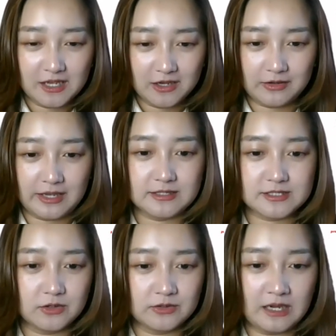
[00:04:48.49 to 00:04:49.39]
Okay,
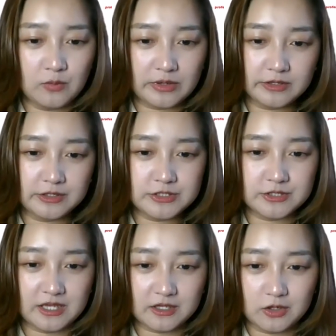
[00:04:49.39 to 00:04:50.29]
so now we're going to
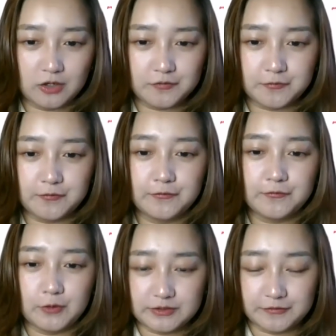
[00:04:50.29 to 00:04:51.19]
kick off
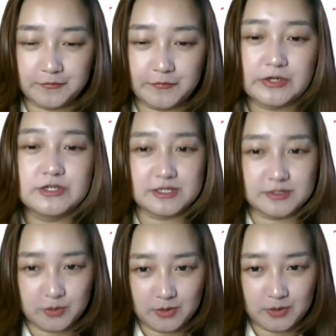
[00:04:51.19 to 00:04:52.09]
for the first
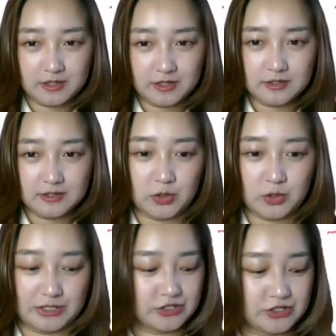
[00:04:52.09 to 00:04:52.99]

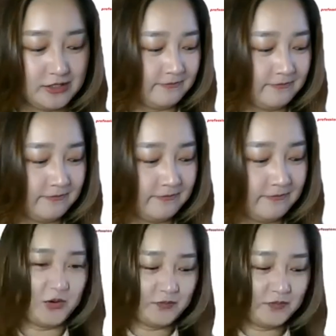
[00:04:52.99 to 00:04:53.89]
question.
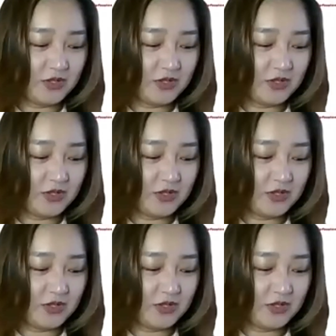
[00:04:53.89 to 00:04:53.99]
So